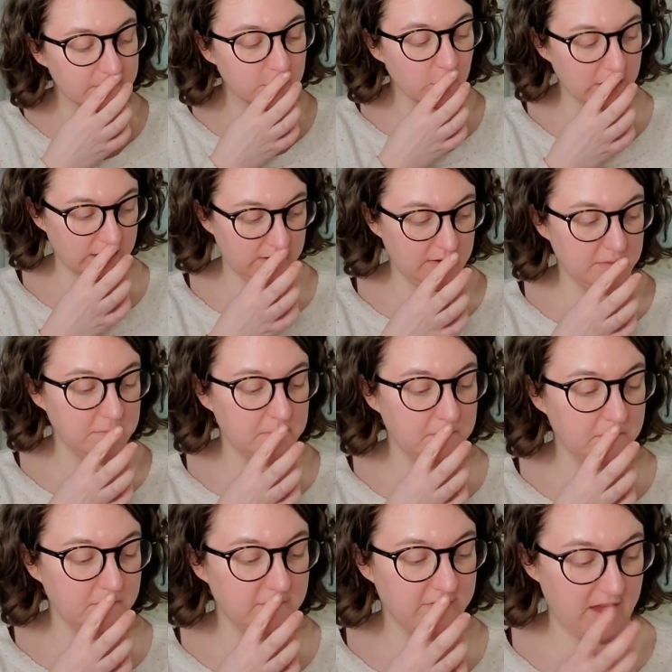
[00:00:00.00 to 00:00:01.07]

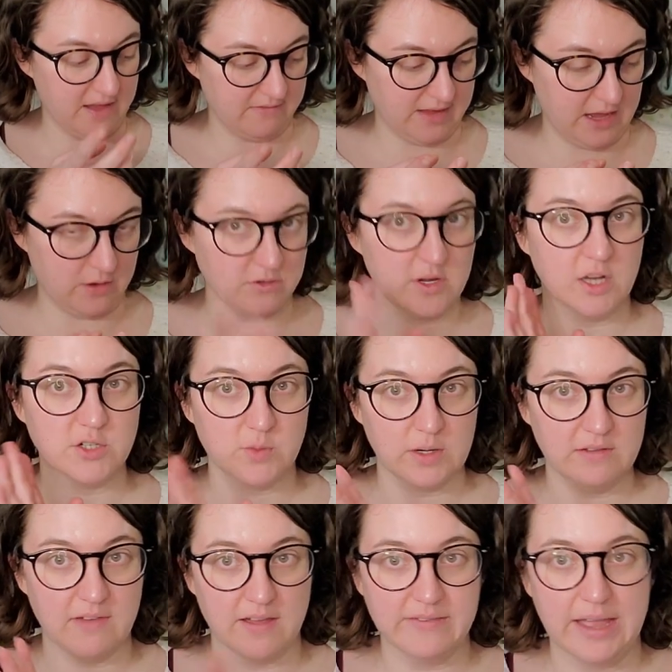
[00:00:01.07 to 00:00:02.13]
25 count, on
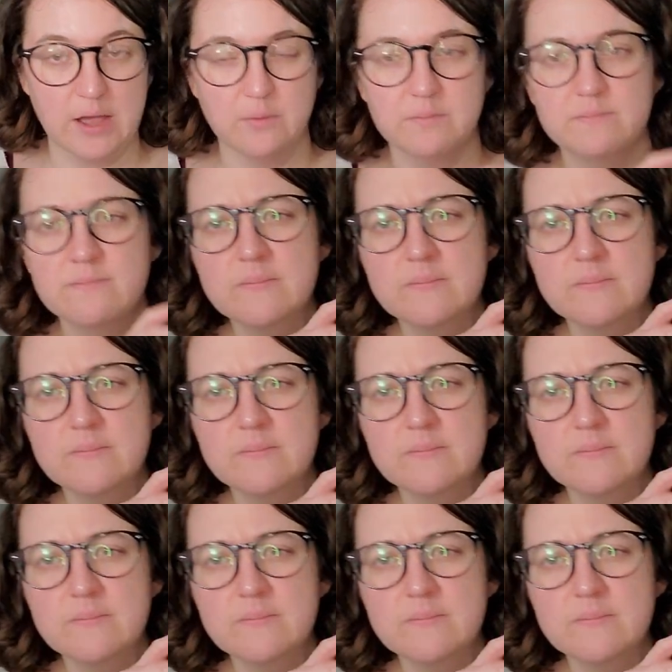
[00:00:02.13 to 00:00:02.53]
25 count